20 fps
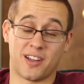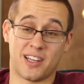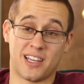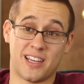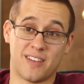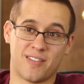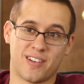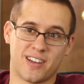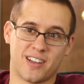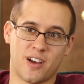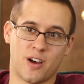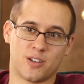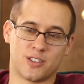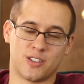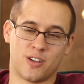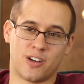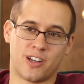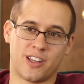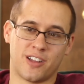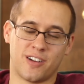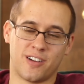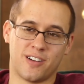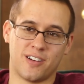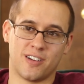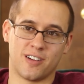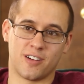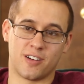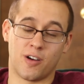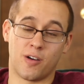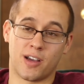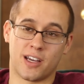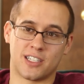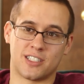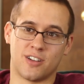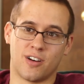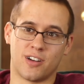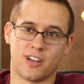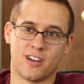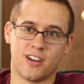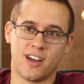leave and go soda. They'll or go get
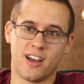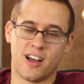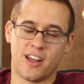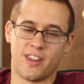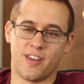soda.